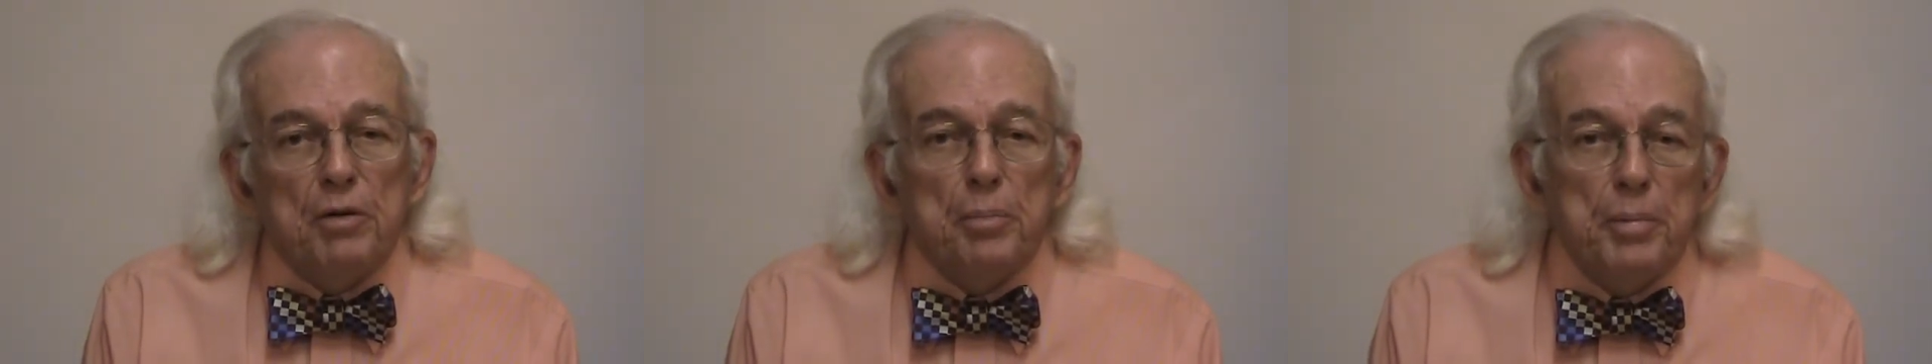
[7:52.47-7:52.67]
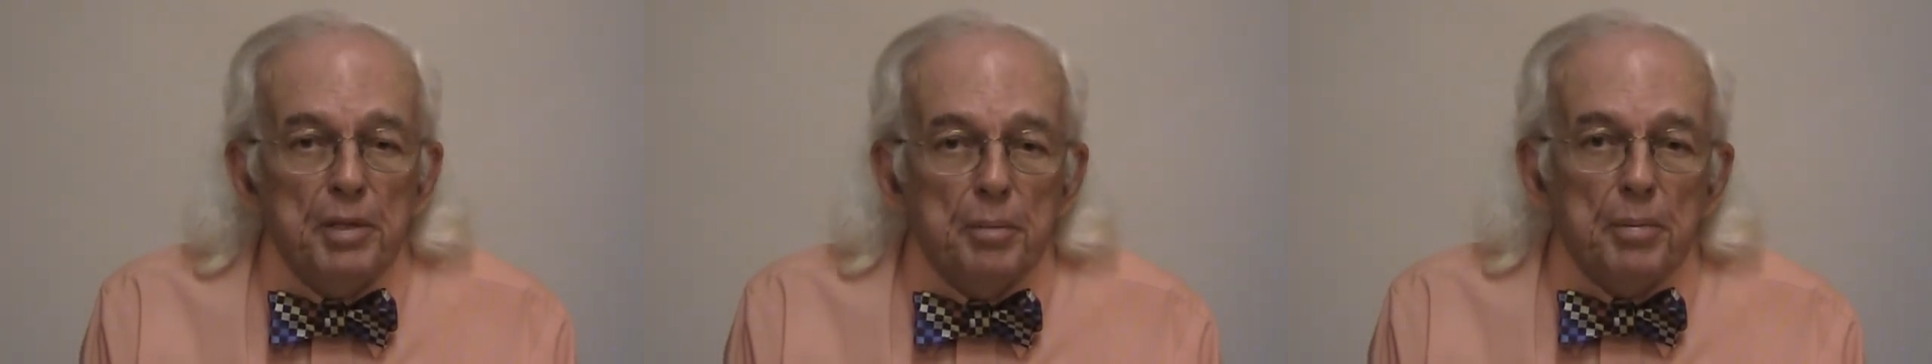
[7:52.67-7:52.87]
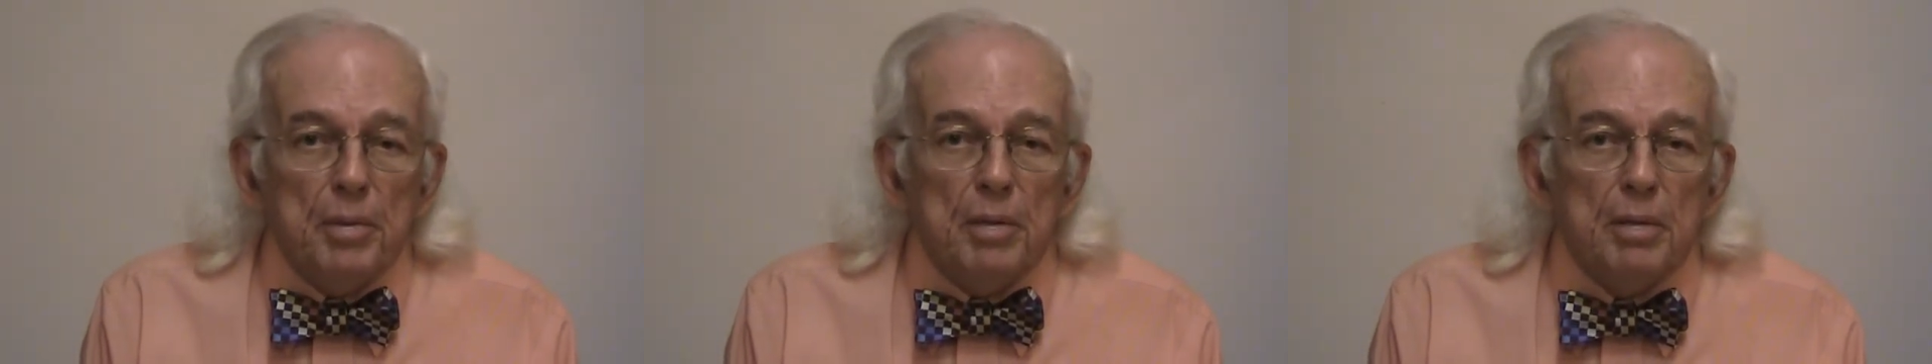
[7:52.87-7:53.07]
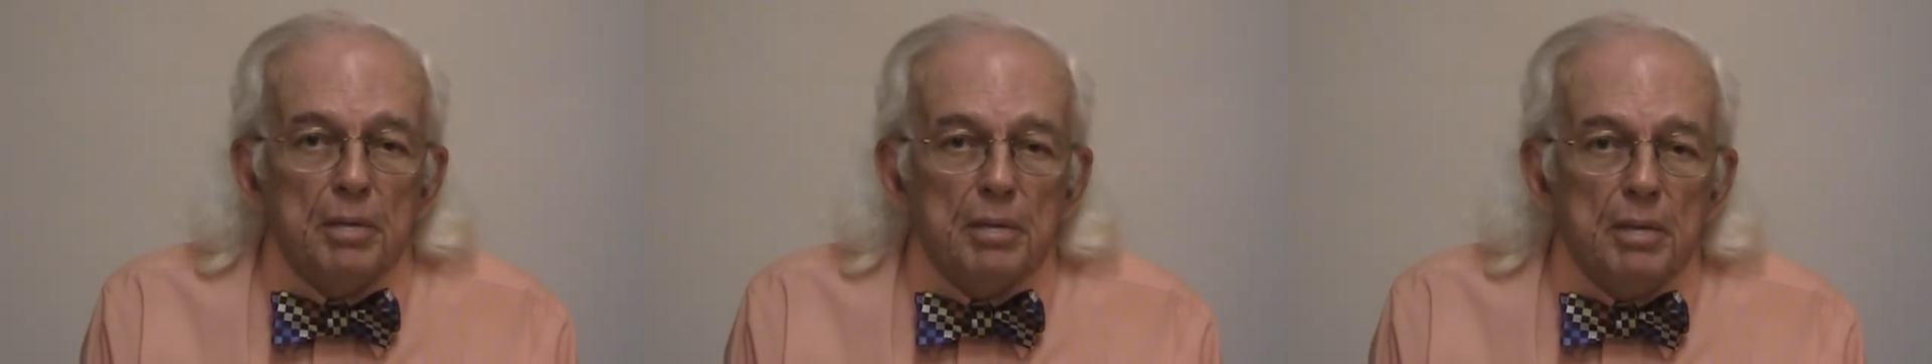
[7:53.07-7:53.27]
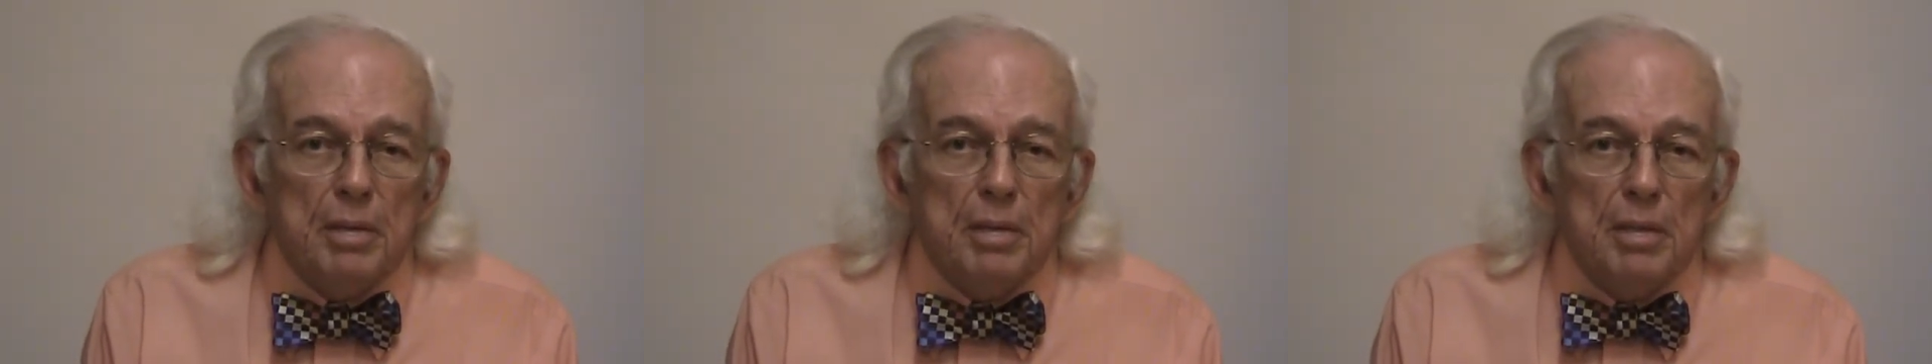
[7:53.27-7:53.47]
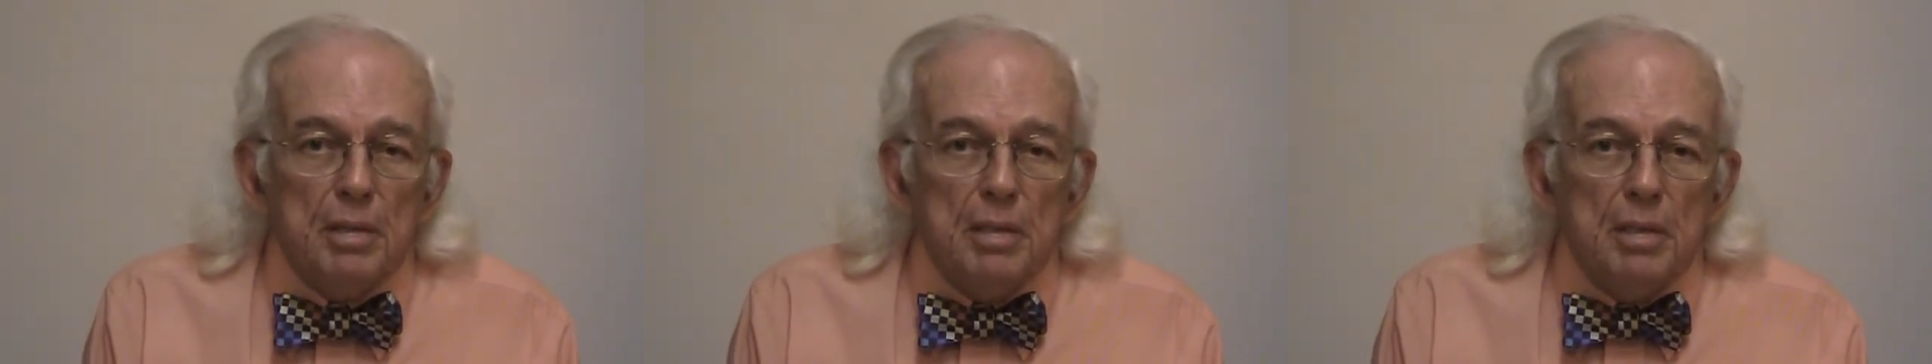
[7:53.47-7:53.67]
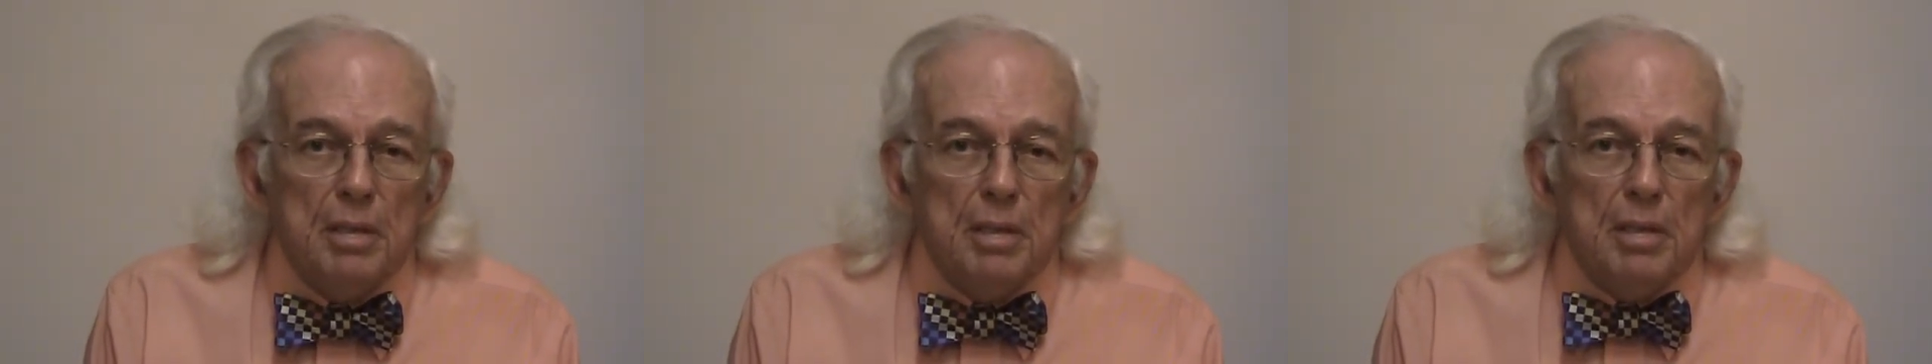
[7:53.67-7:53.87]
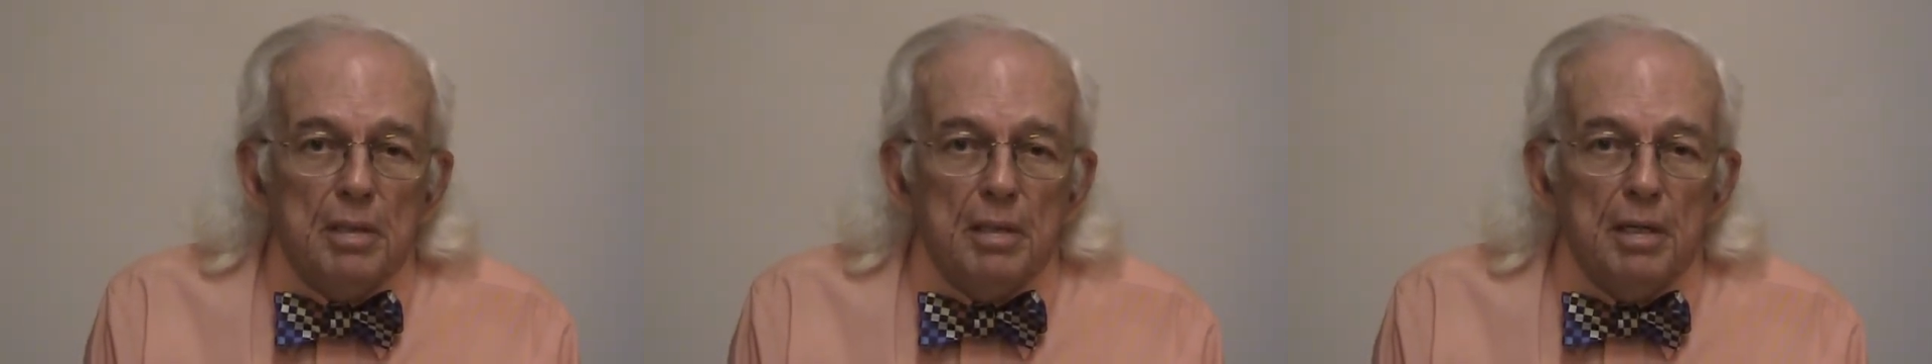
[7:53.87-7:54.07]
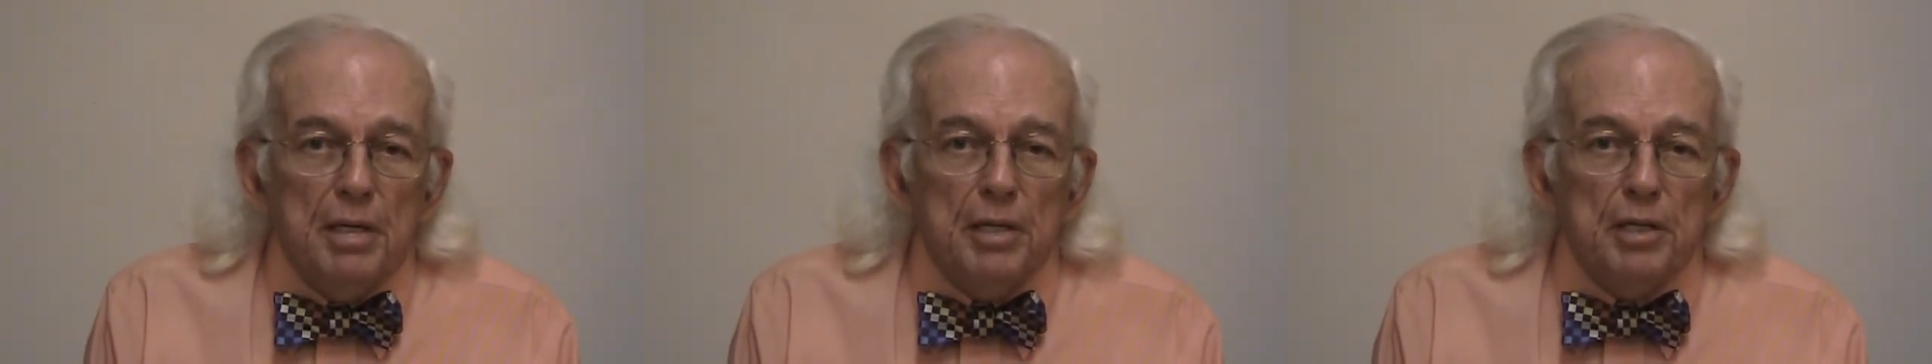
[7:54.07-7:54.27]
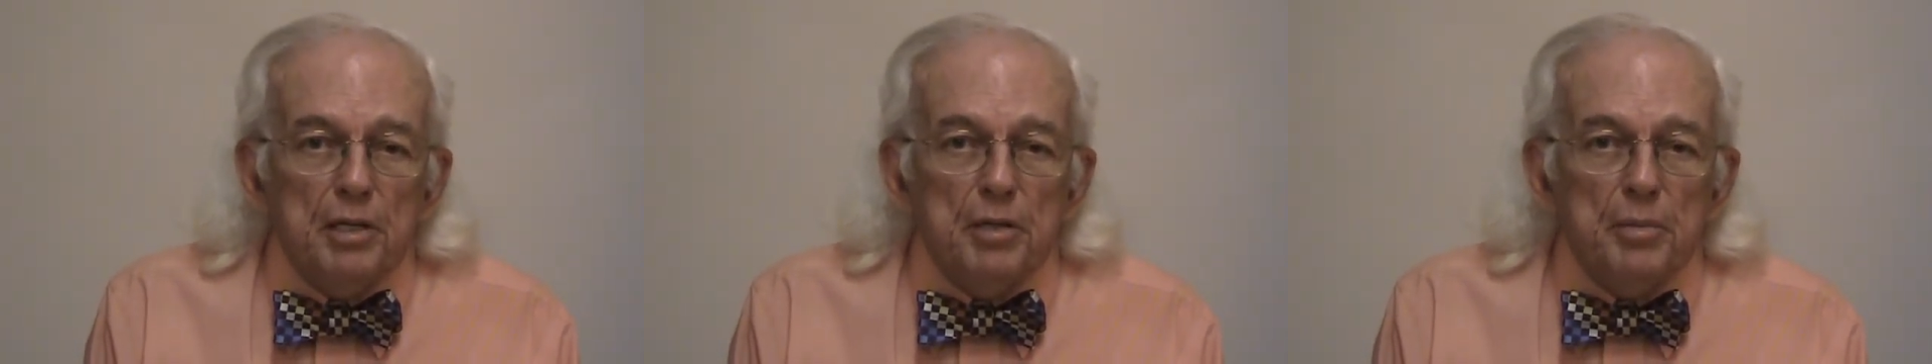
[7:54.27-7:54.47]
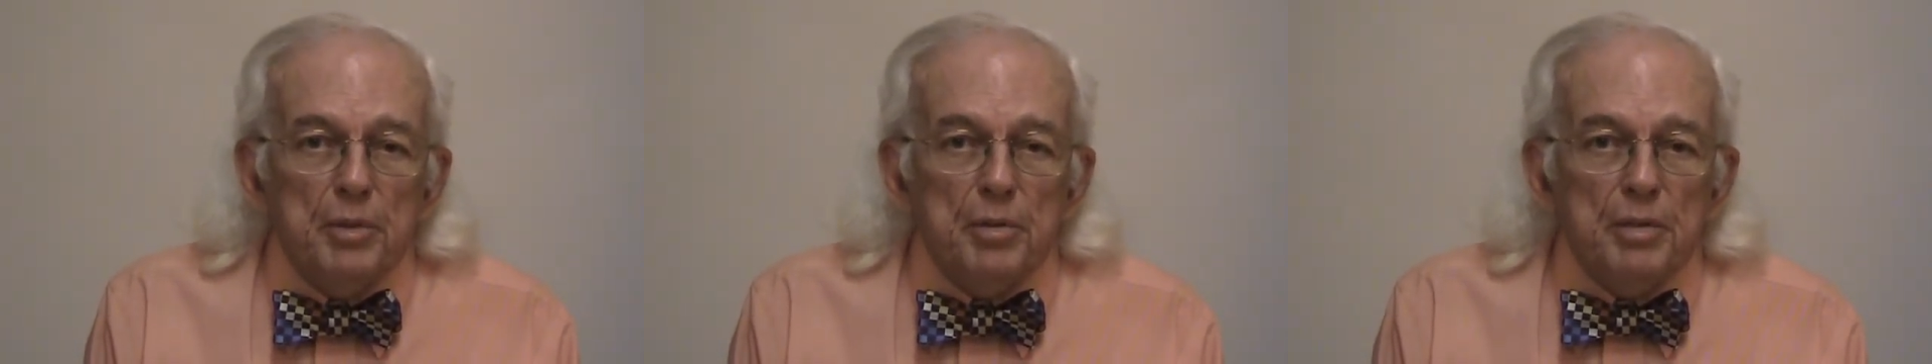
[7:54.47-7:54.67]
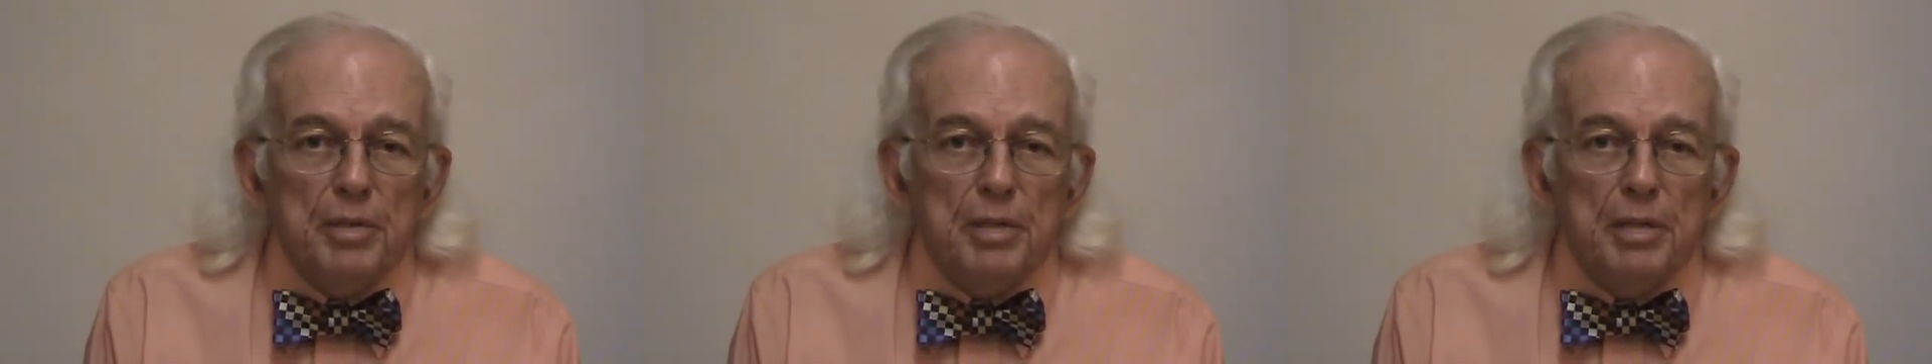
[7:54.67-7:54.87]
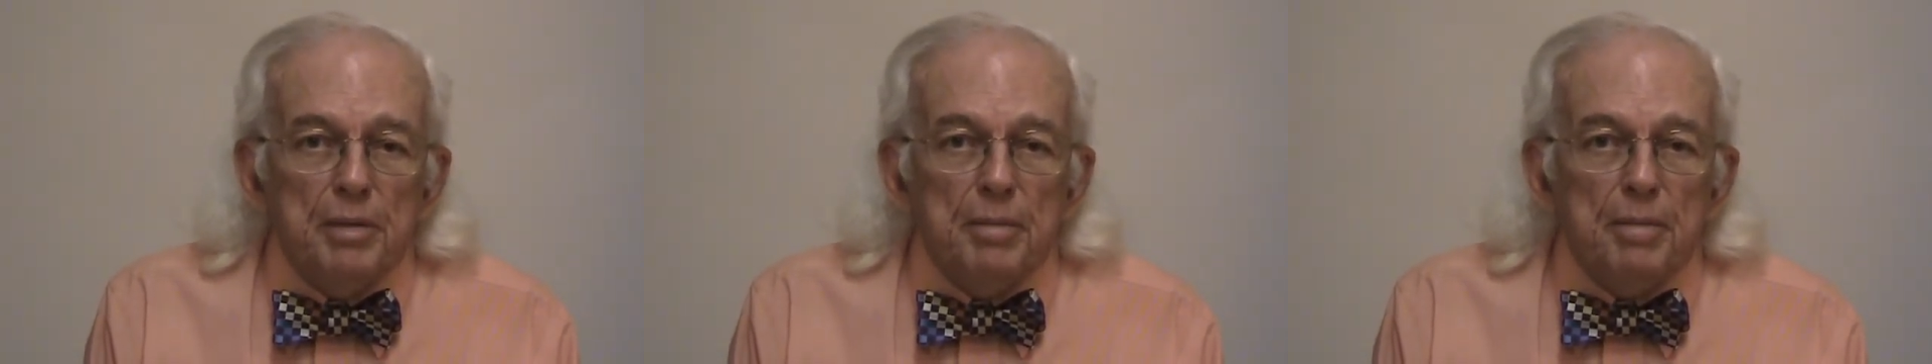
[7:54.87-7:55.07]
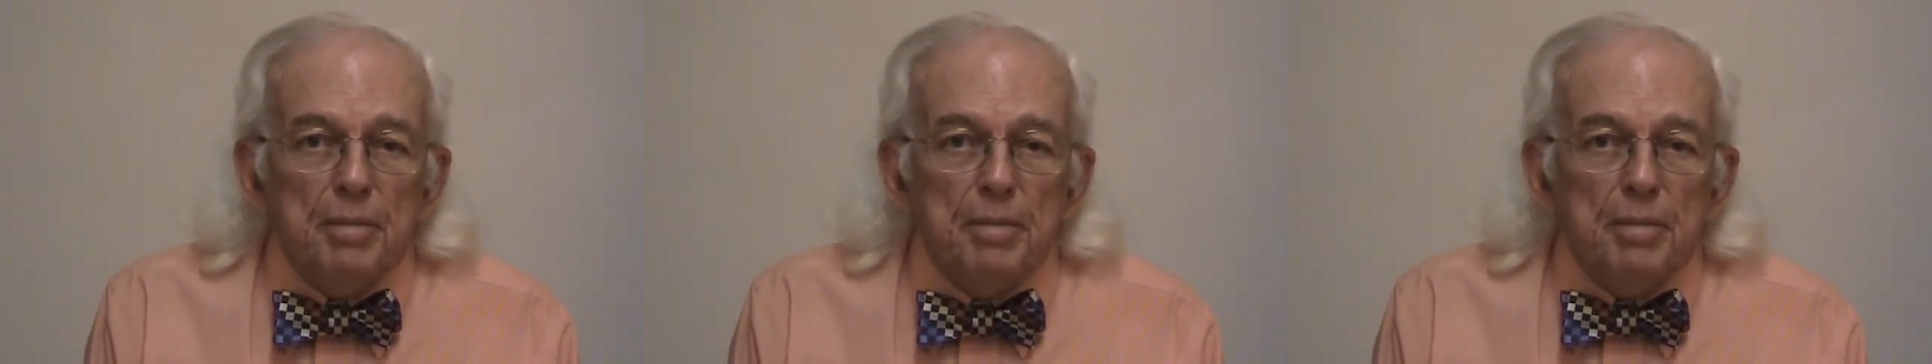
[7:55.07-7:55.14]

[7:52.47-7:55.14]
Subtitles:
people in the community.